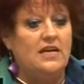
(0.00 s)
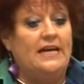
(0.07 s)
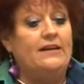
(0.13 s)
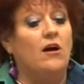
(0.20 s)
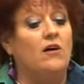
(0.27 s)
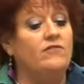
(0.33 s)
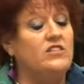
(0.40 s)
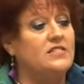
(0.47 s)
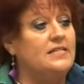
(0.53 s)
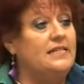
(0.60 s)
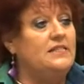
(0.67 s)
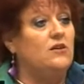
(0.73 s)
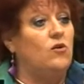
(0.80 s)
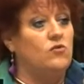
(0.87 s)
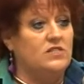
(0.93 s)
And obviously
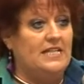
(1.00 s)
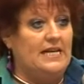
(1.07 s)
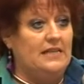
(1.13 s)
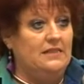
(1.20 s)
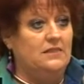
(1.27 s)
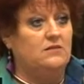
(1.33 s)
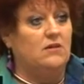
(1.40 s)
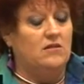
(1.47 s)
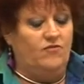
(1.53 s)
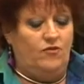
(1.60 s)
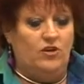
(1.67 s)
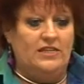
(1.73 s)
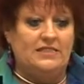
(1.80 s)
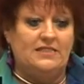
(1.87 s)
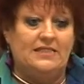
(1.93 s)
the hotels
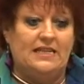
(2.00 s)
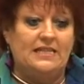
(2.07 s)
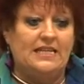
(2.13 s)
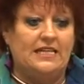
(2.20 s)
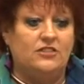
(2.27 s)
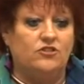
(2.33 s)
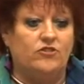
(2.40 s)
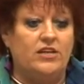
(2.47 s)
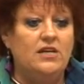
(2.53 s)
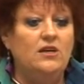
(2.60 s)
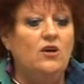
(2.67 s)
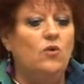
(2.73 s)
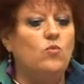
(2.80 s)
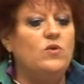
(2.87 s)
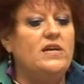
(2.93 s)
fall into that category.
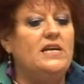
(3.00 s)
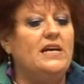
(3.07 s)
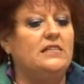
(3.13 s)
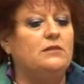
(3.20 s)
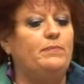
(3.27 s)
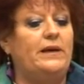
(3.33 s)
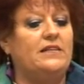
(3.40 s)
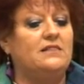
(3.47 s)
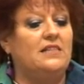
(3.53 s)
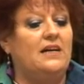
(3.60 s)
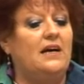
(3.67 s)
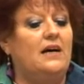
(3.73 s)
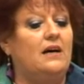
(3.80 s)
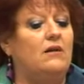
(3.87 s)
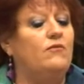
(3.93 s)
We expect to
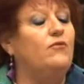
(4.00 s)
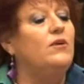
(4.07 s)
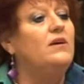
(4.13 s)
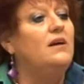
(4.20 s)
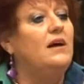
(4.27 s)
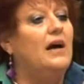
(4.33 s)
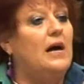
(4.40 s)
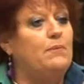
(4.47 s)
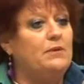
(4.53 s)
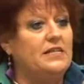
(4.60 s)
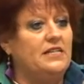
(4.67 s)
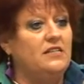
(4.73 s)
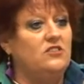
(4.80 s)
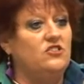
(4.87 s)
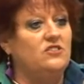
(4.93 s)
have
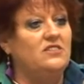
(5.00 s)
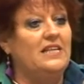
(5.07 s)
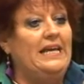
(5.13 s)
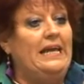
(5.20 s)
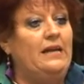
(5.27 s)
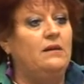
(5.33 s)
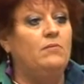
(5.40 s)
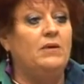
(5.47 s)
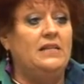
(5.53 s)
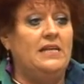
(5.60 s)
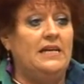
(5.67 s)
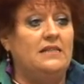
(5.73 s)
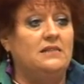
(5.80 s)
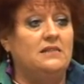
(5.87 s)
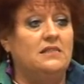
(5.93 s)
applications in by the
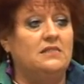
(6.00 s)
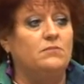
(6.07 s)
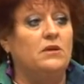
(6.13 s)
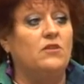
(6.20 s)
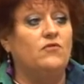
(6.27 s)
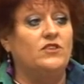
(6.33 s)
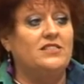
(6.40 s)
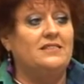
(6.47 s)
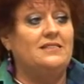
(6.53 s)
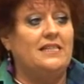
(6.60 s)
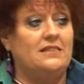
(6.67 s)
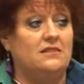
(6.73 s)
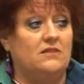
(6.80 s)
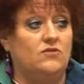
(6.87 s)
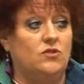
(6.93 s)
end of this month for
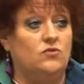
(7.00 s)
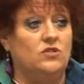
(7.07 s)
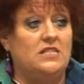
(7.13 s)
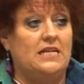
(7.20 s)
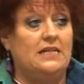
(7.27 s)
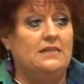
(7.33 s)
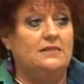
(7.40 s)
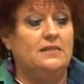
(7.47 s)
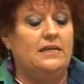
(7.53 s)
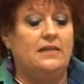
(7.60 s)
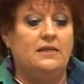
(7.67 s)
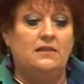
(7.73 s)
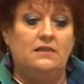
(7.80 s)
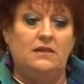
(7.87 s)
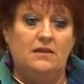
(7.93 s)
6 of the hotels
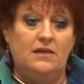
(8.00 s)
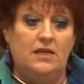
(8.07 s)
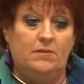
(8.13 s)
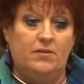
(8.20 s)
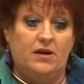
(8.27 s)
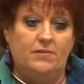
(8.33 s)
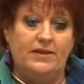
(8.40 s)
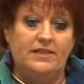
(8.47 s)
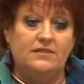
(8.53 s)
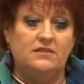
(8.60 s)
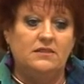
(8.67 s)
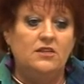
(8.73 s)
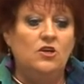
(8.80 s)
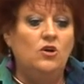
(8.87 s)
in Barbados.